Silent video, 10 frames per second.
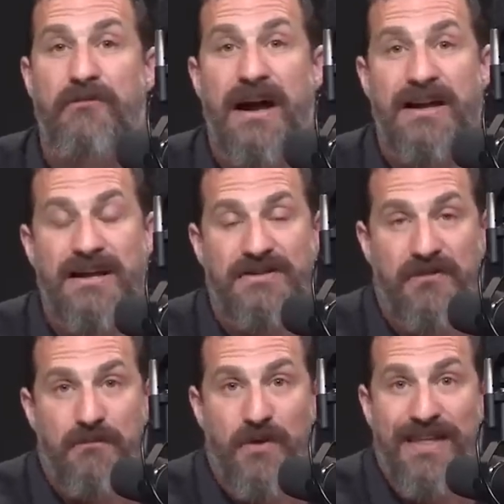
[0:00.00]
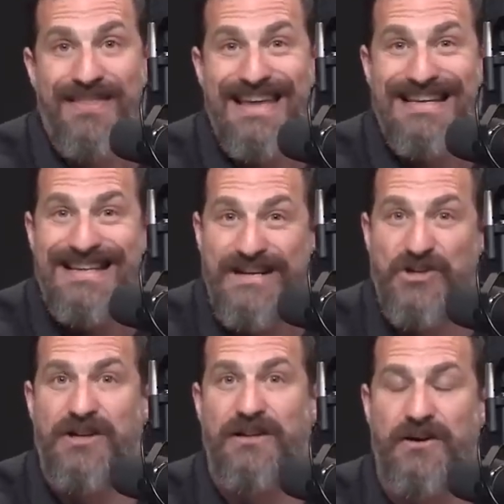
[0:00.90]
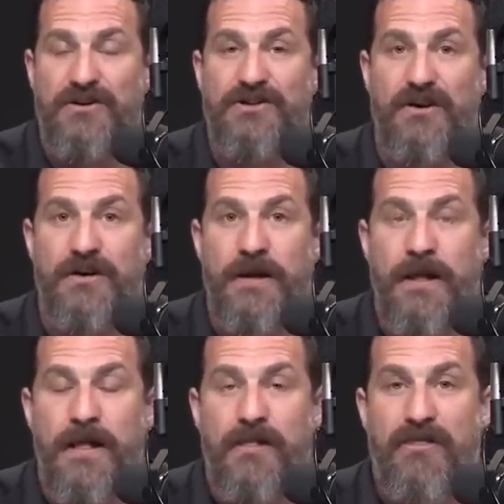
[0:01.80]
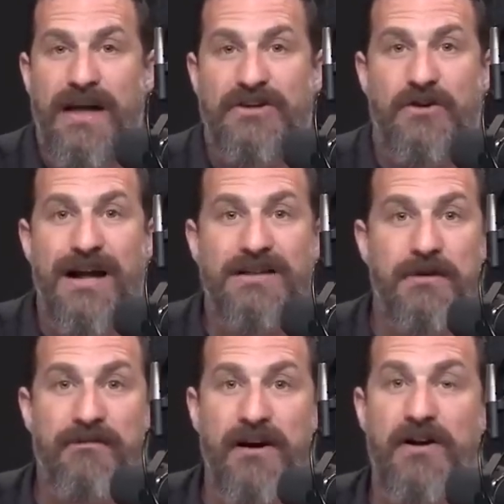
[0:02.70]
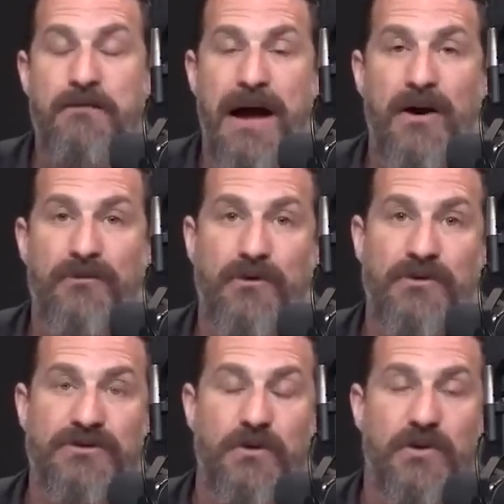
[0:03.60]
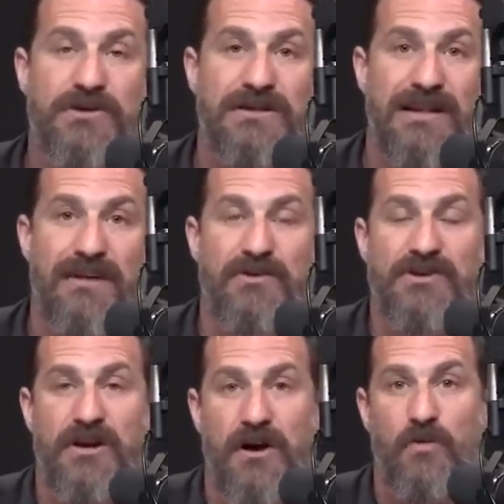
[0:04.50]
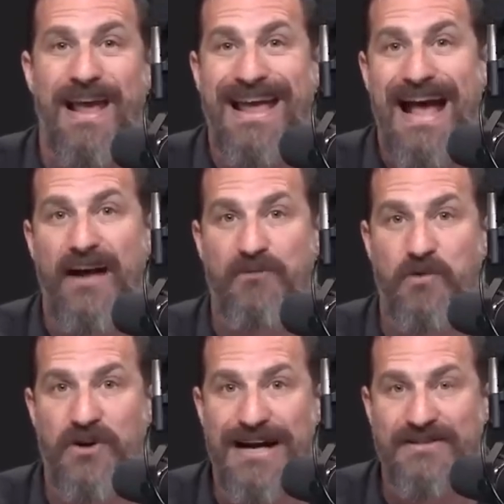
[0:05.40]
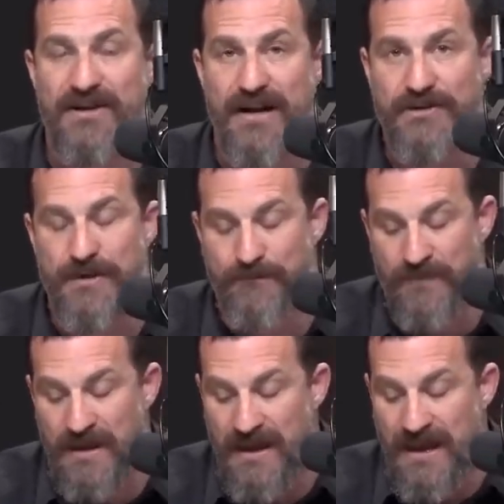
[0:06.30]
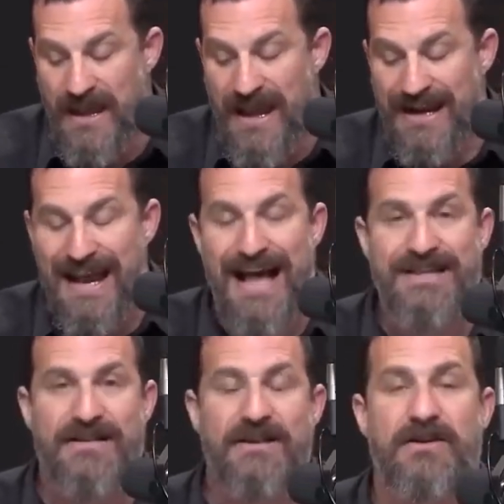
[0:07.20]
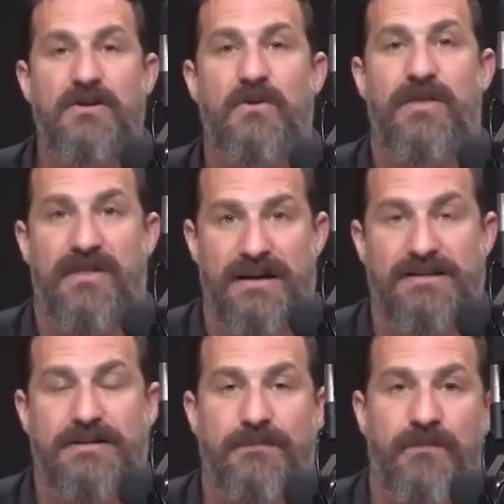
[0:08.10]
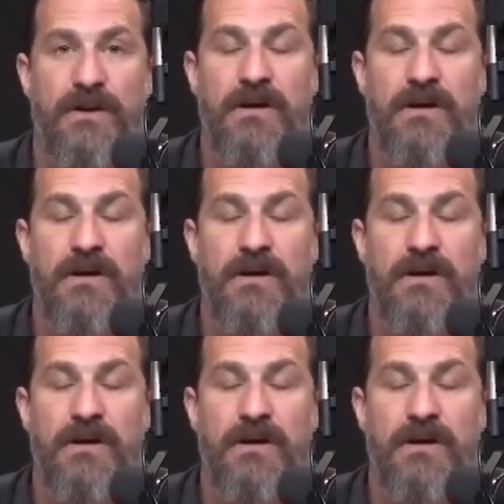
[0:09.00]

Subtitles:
are findings from within the addiction literature that turn out to be very powerful towards leveraging our way out of procrastination. And it has to do with this.